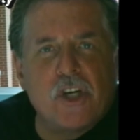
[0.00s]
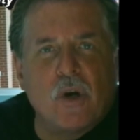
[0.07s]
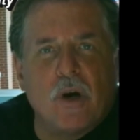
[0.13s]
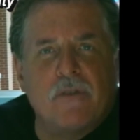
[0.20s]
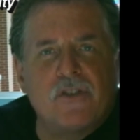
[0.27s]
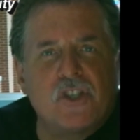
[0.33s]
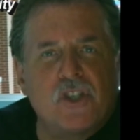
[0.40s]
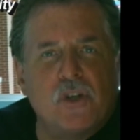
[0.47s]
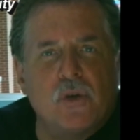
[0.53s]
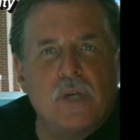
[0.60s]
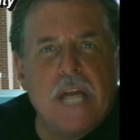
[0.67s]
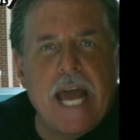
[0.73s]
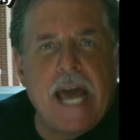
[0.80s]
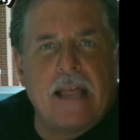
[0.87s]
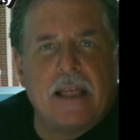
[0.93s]
of student
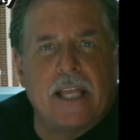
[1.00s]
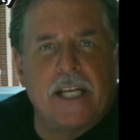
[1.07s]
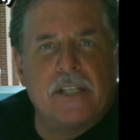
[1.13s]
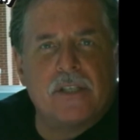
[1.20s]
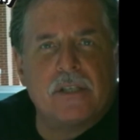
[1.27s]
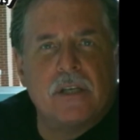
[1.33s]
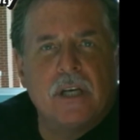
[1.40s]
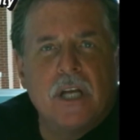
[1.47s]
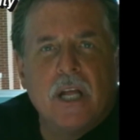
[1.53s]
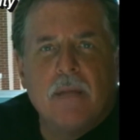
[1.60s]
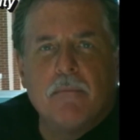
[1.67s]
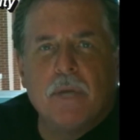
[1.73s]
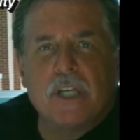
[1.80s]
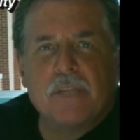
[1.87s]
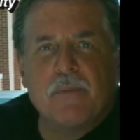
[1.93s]
athletes
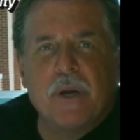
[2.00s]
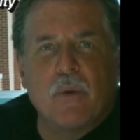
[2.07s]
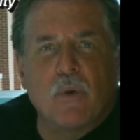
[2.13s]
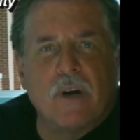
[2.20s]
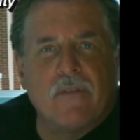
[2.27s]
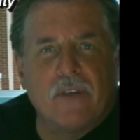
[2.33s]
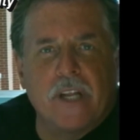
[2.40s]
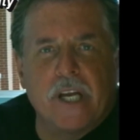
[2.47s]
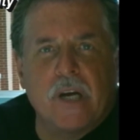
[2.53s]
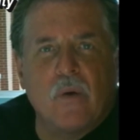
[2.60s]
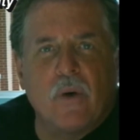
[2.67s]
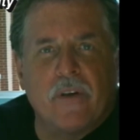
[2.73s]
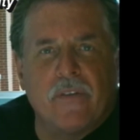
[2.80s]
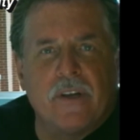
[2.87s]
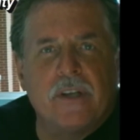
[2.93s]
must be roughly
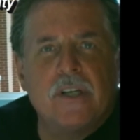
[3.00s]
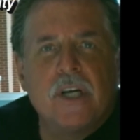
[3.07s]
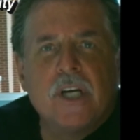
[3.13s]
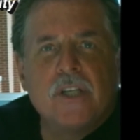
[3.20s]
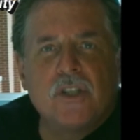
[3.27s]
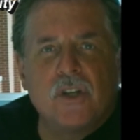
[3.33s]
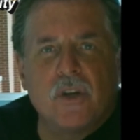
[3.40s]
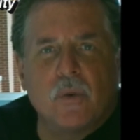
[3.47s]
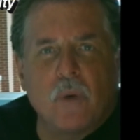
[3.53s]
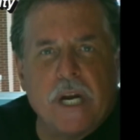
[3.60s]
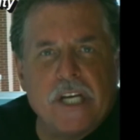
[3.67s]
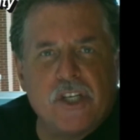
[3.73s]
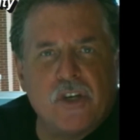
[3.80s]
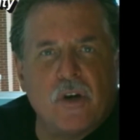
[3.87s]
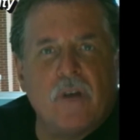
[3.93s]
equivalent to the
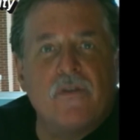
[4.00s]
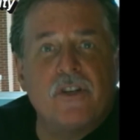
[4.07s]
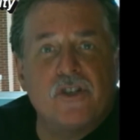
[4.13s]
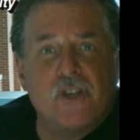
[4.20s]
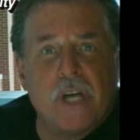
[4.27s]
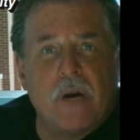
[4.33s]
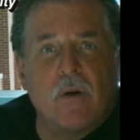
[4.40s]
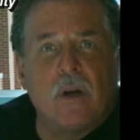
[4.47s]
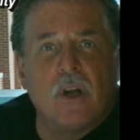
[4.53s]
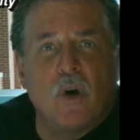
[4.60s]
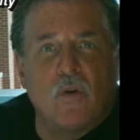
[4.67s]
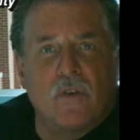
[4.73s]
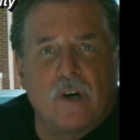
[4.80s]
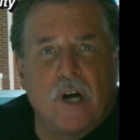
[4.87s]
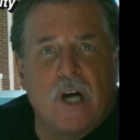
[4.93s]
ratio of the general
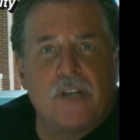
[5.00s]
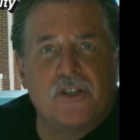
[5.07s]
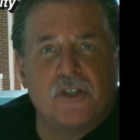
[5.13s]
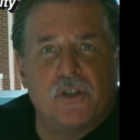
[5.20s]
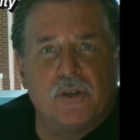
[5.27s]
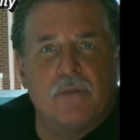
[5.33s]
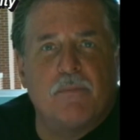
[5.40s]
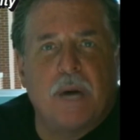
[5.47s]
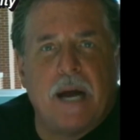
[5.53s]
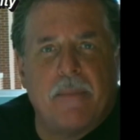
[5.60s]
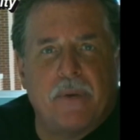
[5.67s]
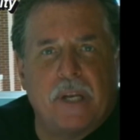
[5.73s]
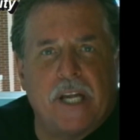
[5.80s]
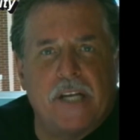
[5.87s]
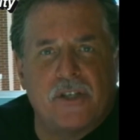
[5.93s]
overall student
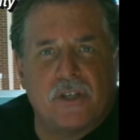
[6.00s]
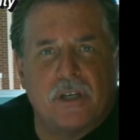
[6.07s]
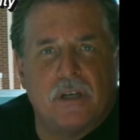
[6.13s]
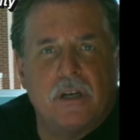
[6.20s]
population.